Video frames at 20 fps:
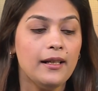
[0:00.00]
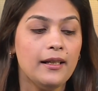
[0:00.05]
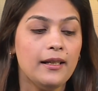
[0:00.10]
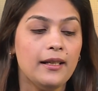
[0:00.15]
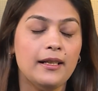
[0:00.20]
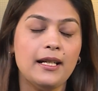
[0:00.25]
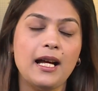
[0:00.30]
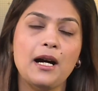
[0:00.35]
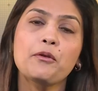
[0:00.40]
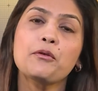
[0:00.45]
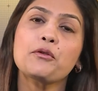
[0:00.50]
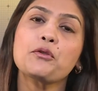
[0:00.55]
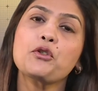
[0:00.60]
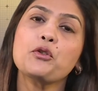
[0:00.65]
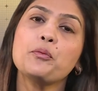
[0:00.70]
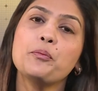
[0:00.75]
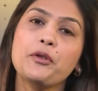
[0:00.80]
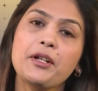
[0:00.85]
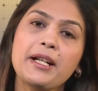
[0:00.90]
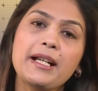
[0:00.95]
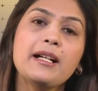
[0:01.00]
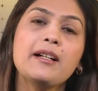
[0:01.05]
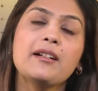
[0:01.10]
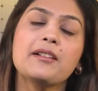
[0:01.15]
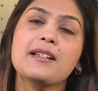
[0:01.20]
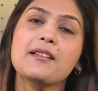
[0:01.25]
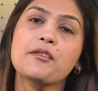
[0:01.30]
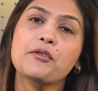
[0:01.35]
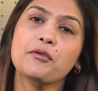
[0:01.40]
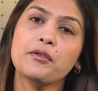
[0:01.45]
Now, to bring
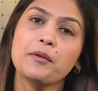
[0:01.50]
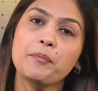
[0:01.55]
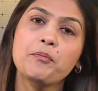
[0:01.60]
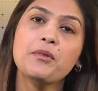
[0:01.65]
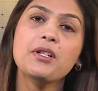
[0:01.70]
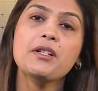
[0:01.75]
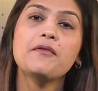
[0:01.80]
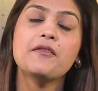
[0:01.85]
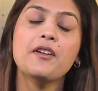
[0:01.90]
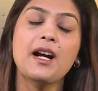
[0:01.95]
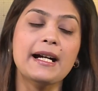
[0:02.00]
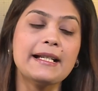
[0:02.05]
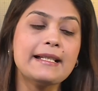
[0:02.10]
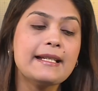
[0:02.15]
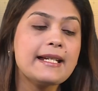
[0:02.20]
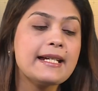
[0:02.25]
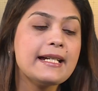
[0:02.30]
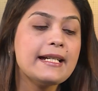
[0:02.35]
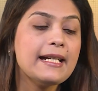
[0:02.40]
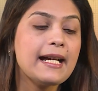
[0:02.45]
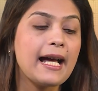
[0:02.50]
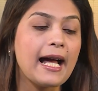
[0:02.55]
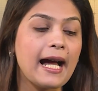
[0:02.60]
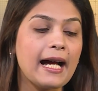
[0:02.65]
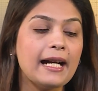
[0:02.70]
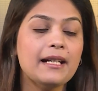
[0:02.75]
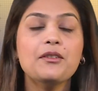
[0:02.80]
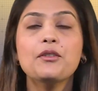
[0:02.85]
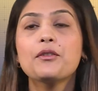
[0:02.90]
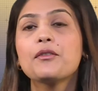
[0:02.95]
descriptive writing
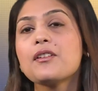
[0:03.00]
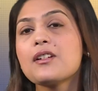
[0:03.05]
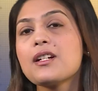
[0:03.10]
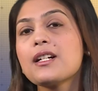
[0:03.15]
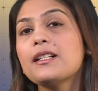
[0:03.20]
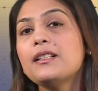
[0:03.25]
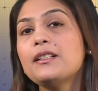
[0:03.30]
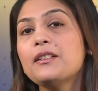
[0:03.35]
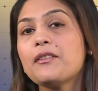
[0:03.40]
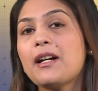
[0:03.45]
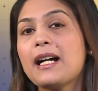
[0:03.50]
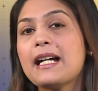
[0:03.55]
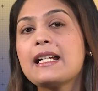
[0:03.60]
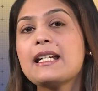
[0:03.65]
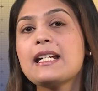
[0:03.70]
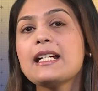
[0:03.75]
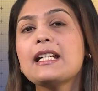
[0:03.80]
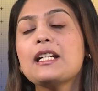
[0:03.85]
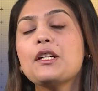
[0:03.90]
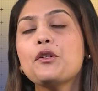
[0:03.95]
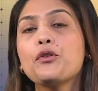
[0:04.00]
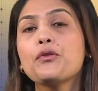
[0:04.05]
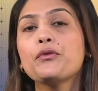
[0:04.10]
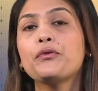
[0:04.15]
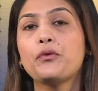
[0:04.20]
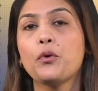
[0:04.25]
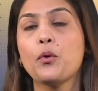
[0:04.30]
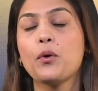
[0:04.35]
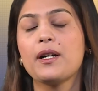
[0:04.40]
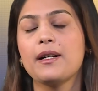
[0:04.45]
and critical writing into
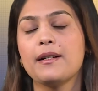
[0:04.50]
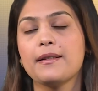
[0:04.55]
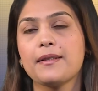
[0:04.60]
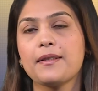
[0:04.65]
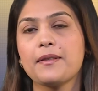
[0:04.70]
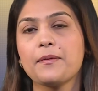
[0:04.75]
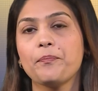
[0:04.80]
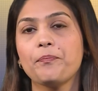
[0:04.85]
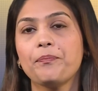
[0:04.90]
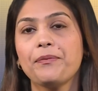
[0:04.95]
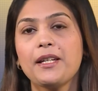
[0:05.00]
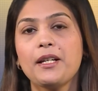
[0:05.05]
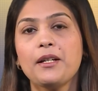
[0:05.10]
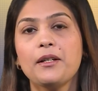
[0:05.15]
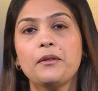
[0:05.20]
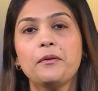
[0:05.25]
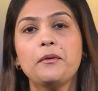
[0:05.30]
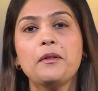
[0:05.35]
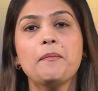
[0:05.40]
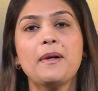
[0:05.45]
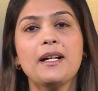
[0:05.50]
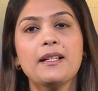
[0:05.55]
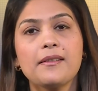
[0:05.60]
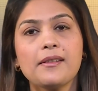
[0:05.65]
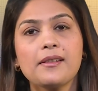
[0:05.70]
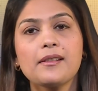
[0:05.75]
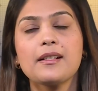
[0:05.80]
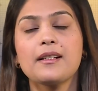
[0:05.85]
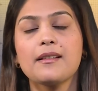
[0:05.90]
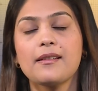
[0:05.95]
focus, we
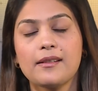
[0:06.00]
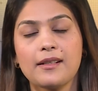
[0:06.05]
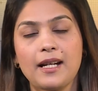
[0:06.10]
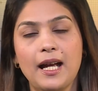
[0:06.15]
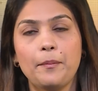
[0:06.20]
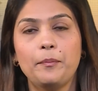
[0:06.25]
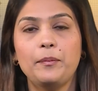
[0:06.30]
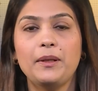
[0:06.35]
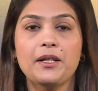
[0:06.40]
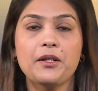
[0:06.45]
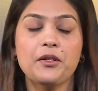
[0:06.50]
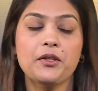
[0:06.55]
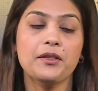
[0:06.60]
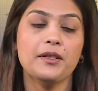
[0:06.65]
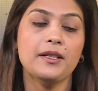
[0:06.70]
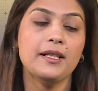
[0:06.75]
must establish